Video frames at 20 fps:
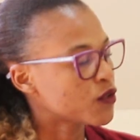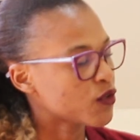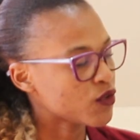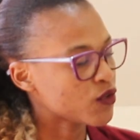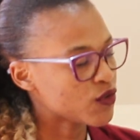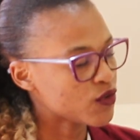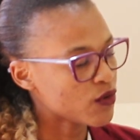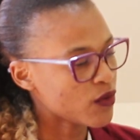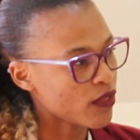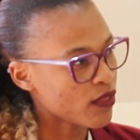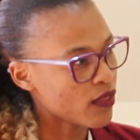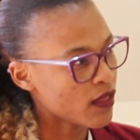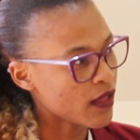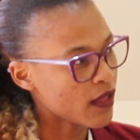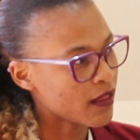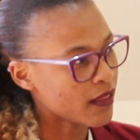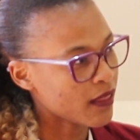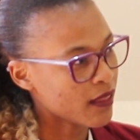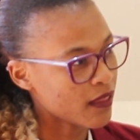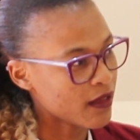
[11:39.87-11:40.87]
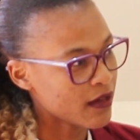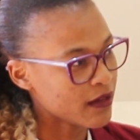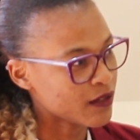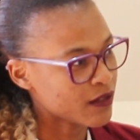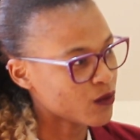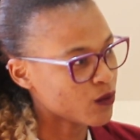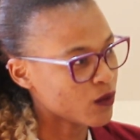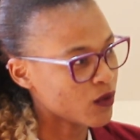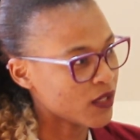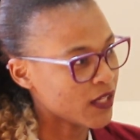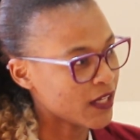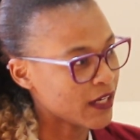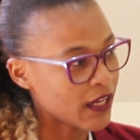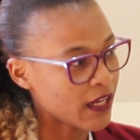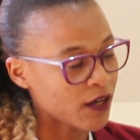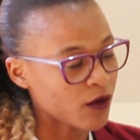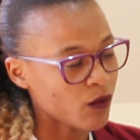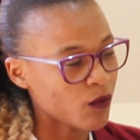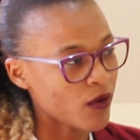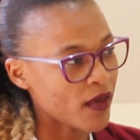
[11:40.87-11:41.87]
Don't you think this will in
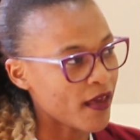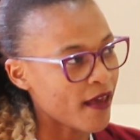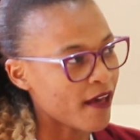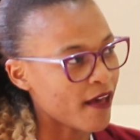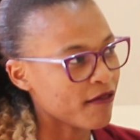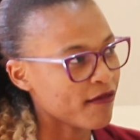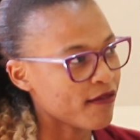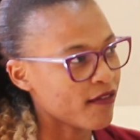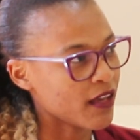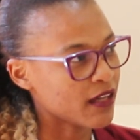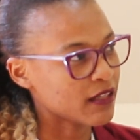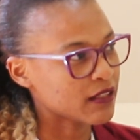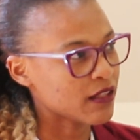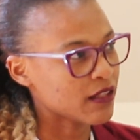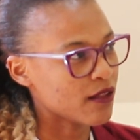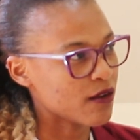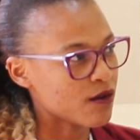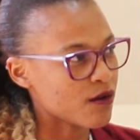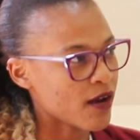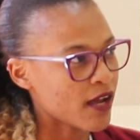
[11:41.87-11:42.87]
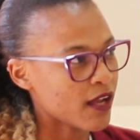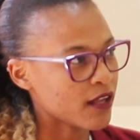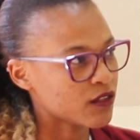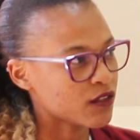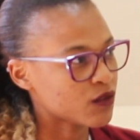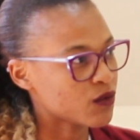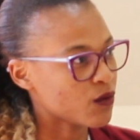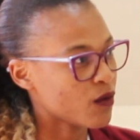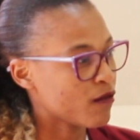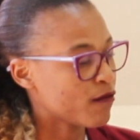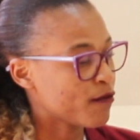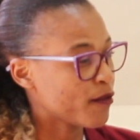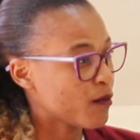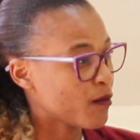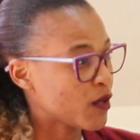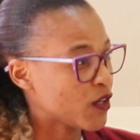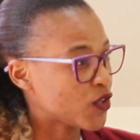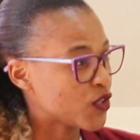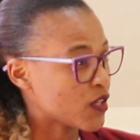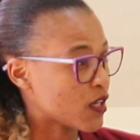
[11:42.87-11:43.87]
any way affect the right to
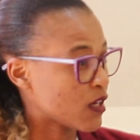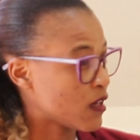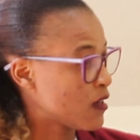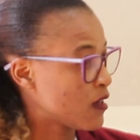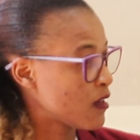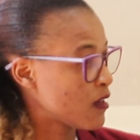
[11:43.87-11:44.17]
information?